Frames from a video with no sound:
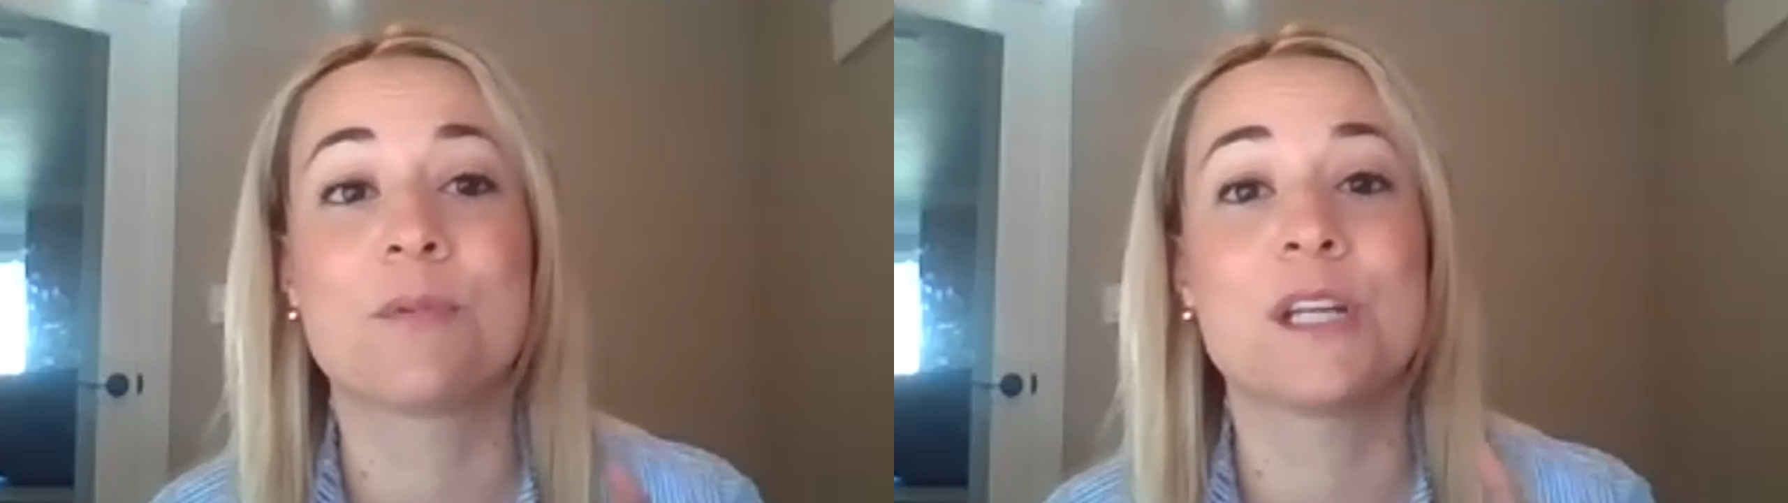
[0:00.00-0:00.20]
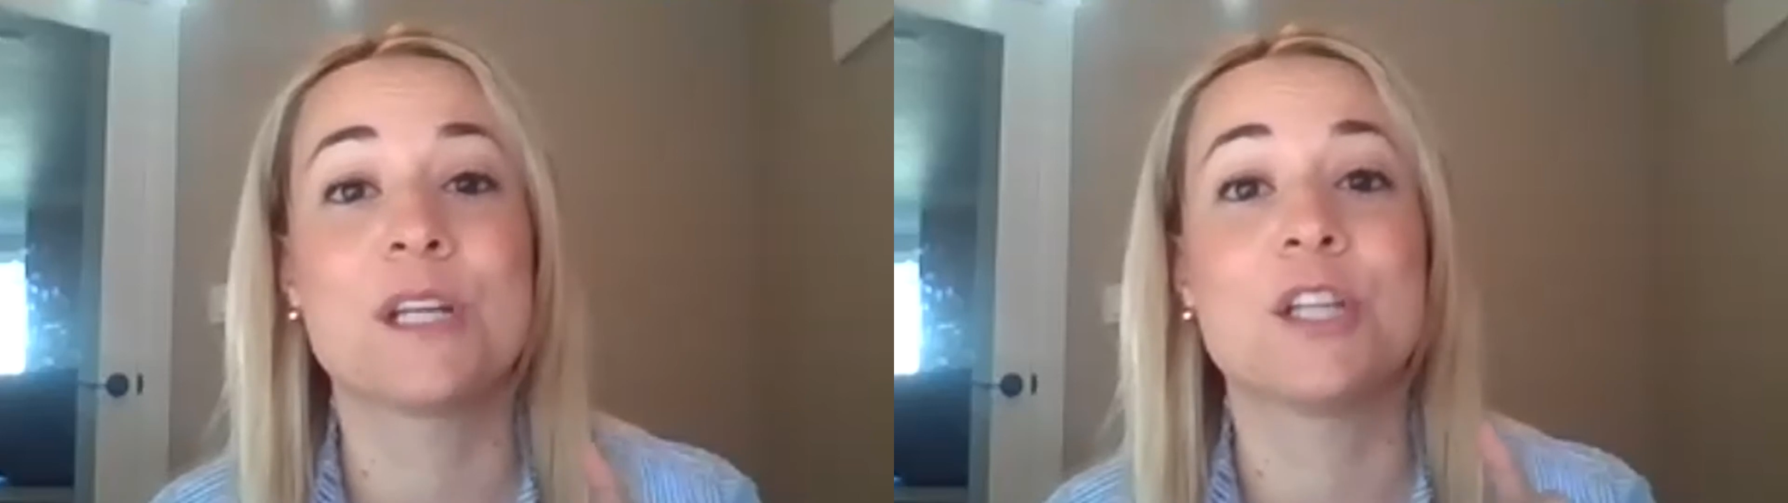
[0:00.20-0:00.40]

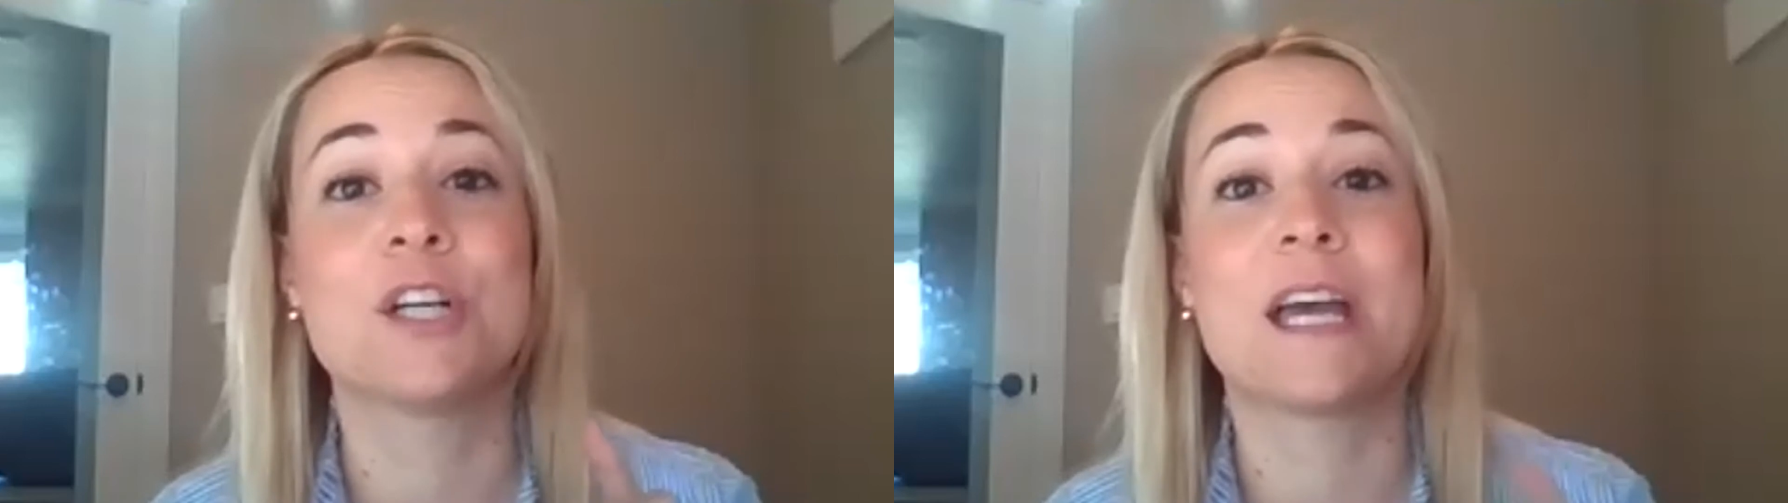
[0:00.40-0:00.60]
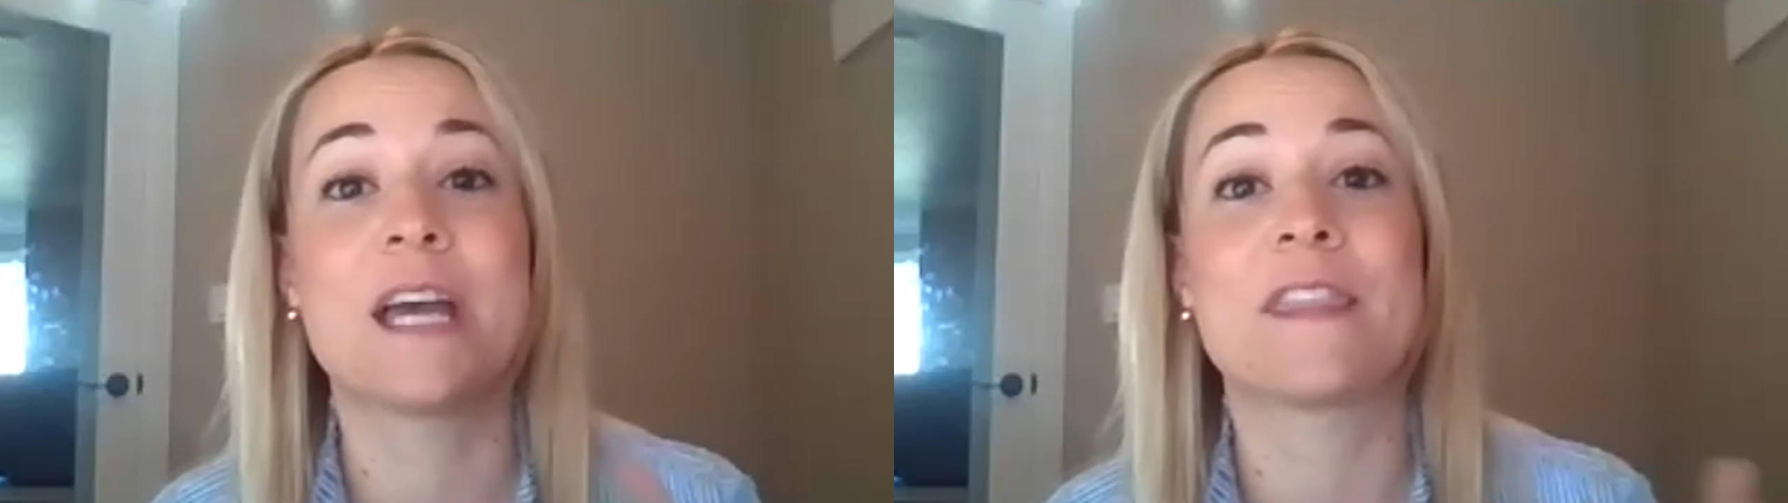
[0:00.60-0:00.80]
we're going to
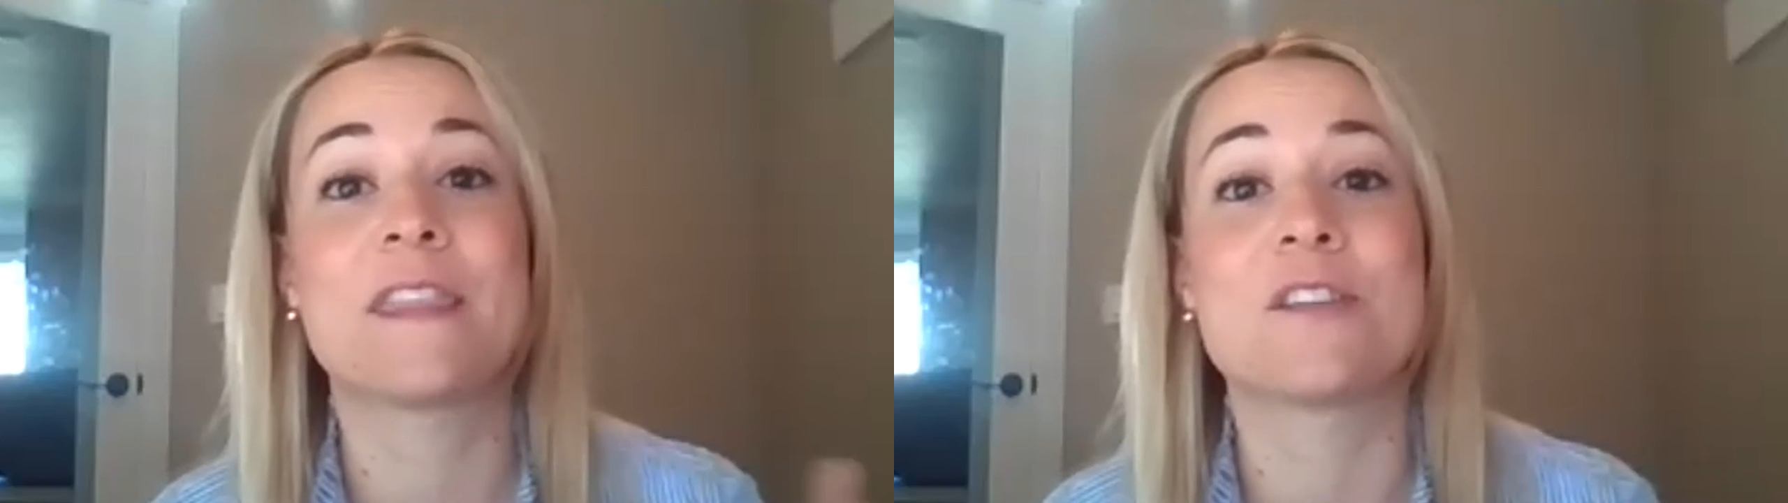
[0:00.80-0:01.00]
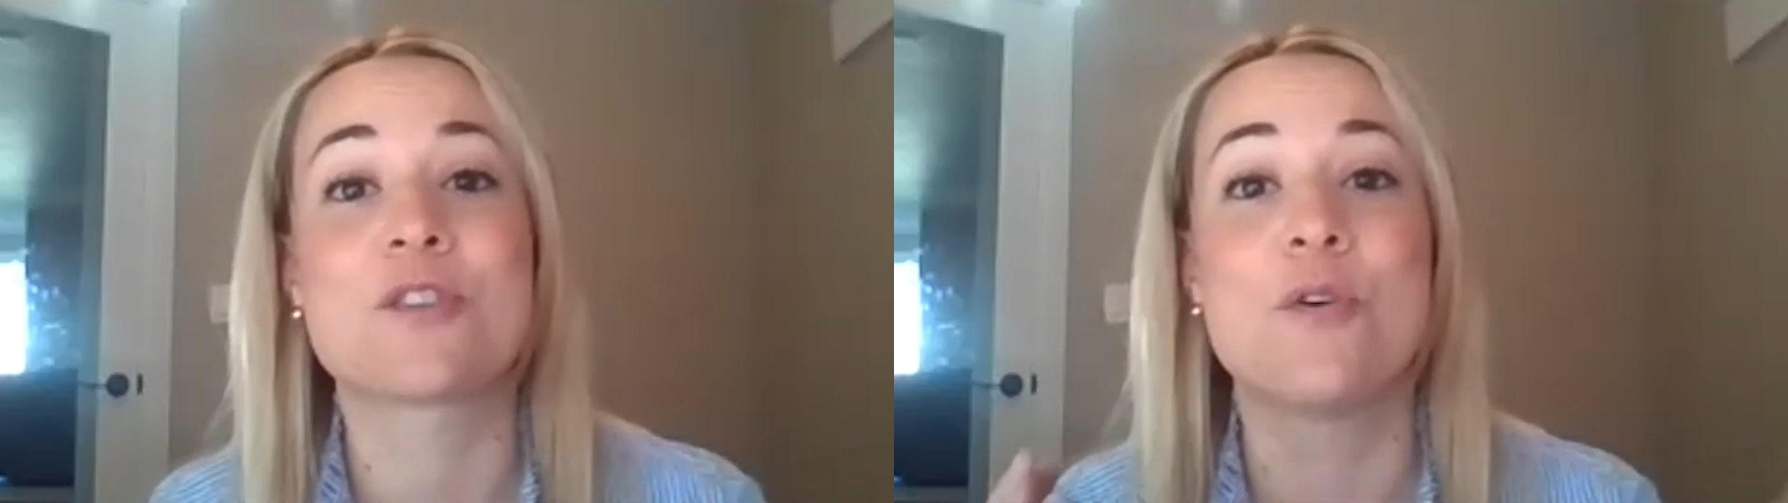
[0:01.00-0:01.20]
look at
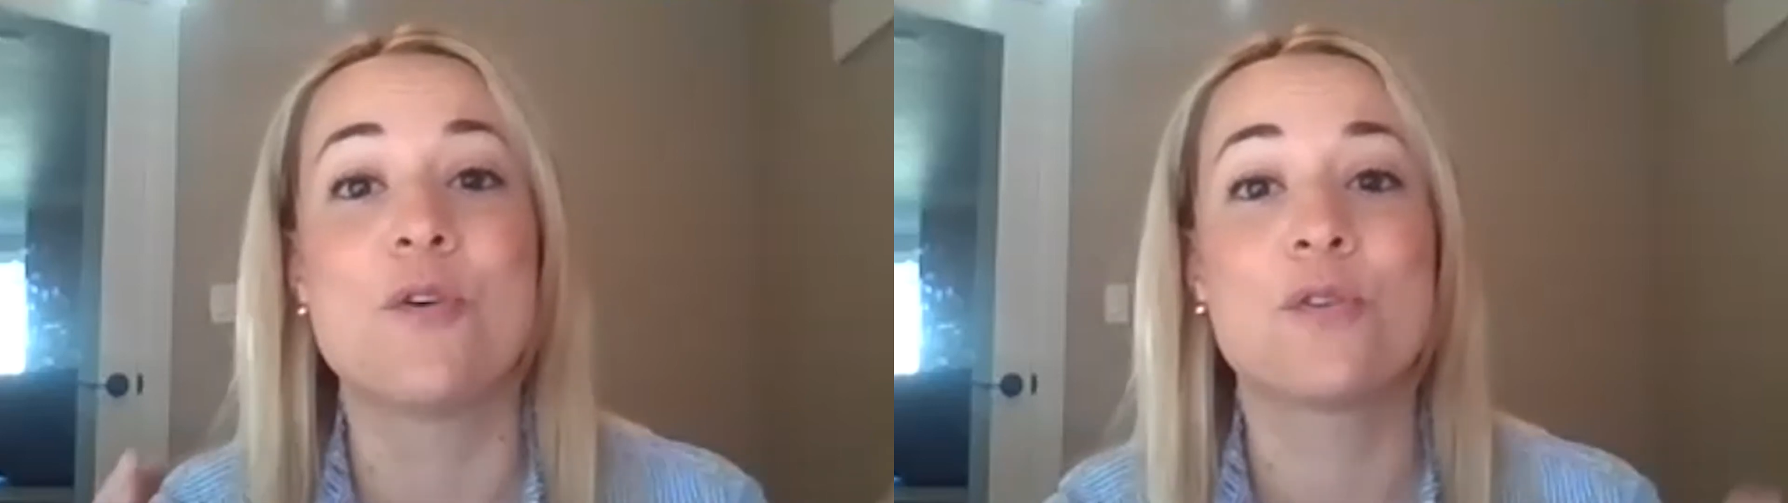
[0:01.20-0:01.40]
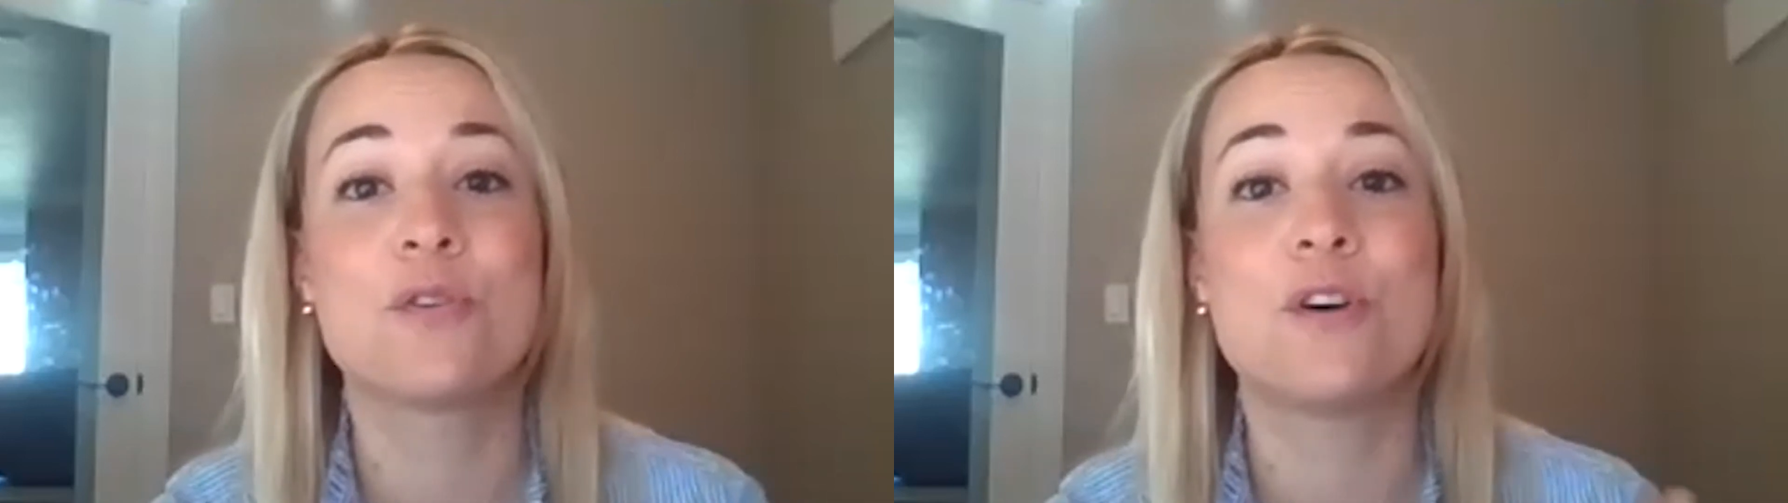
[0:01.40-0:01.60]
the
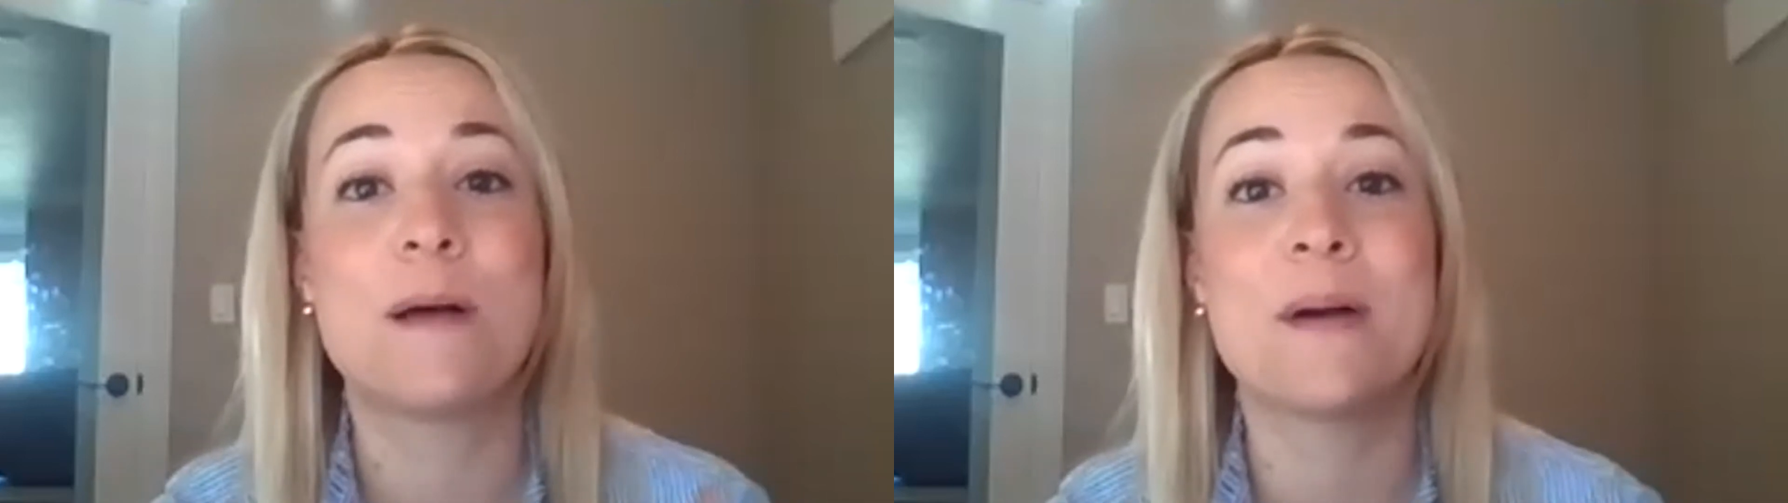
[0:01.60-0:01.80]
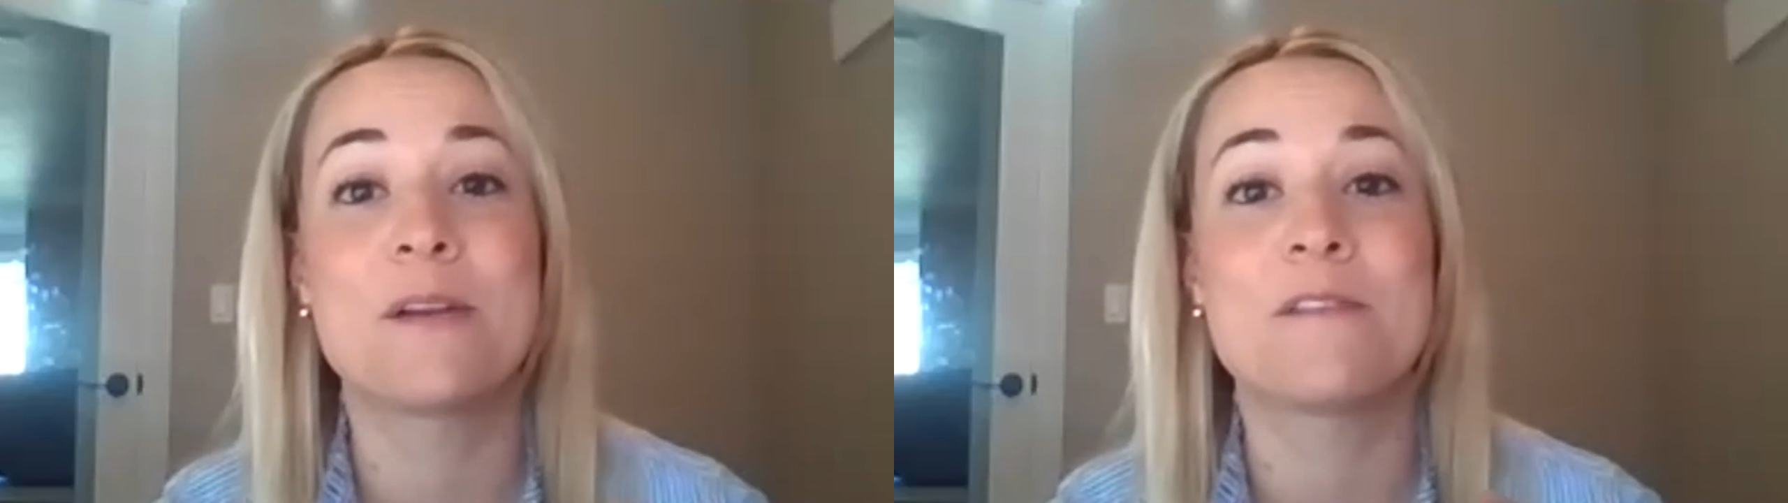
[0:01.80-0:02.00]
total
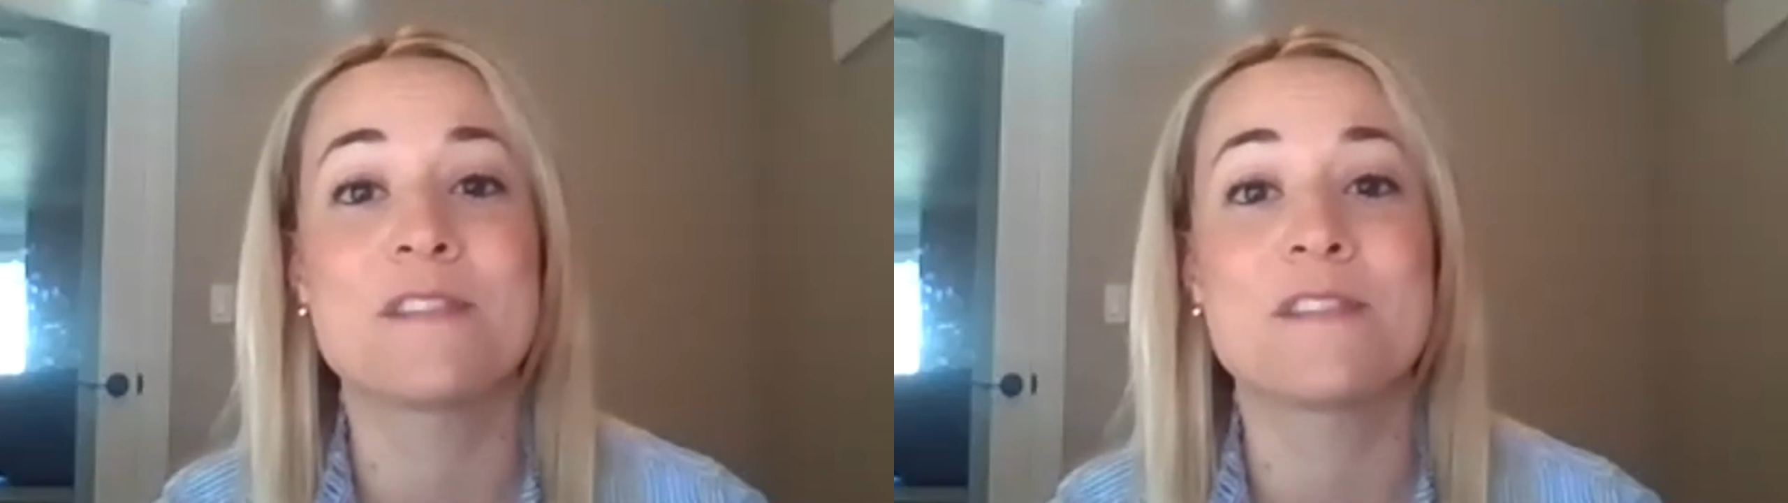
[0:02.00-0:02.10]
amount of